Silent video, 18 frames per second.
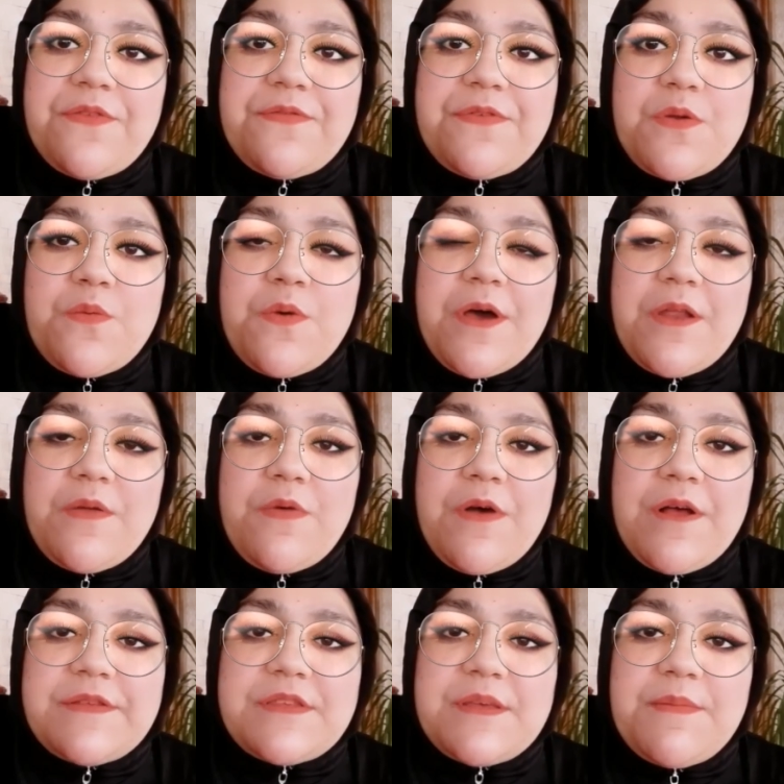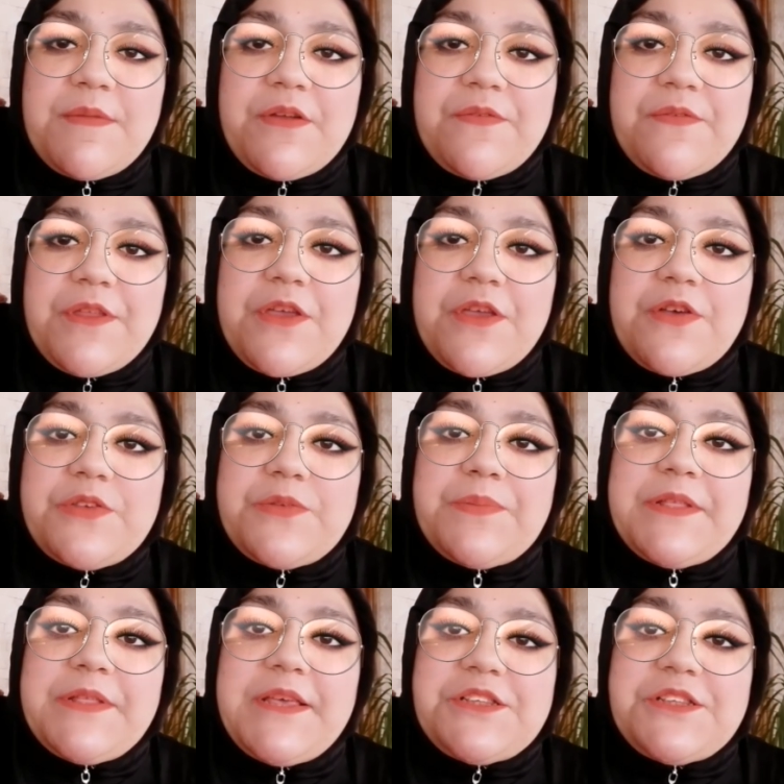If you want to watch similar videos,
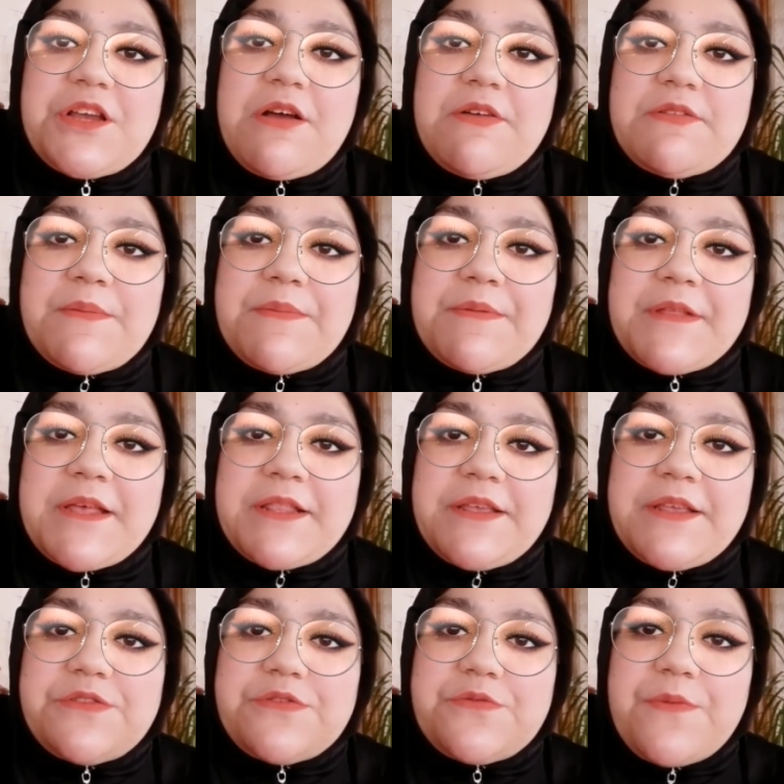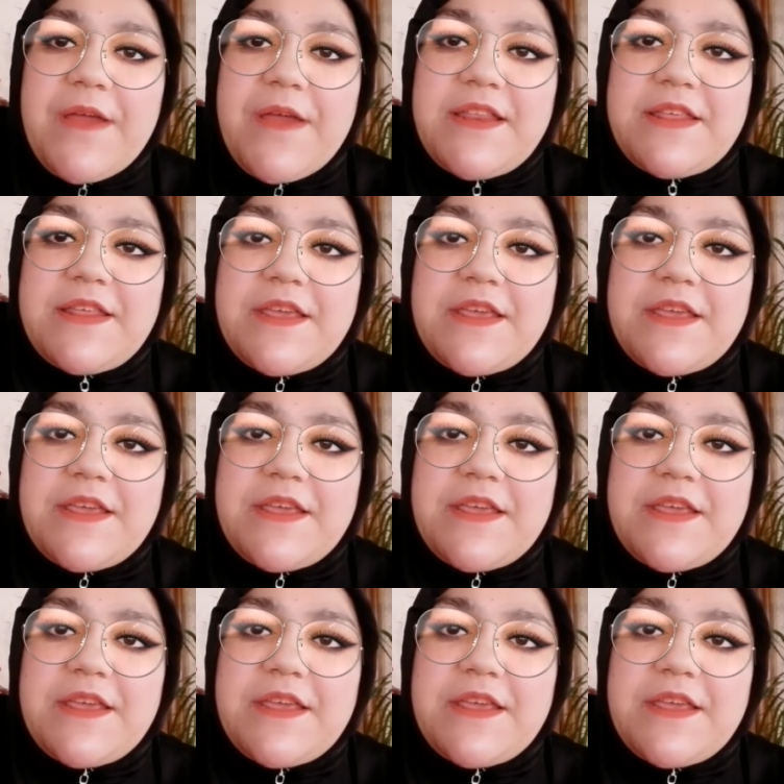please check out the playlist right